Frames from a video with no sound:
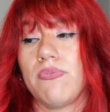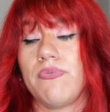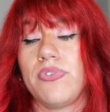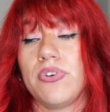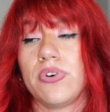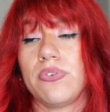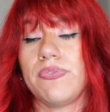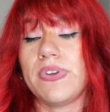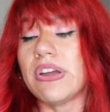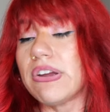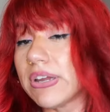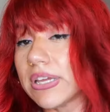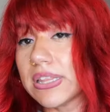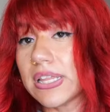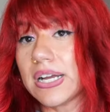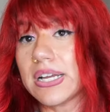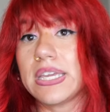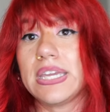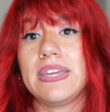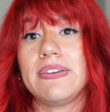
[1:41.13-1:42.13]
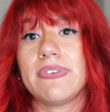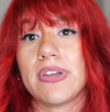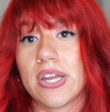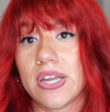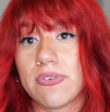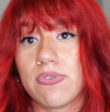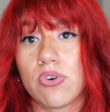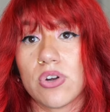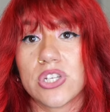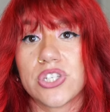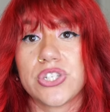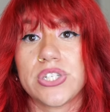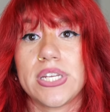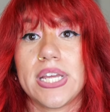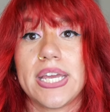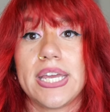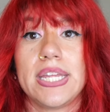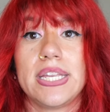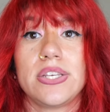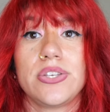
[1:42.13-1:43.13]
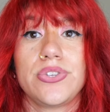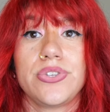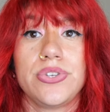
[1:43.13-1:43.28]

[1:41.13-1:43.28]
Feel very lucky, very fortunate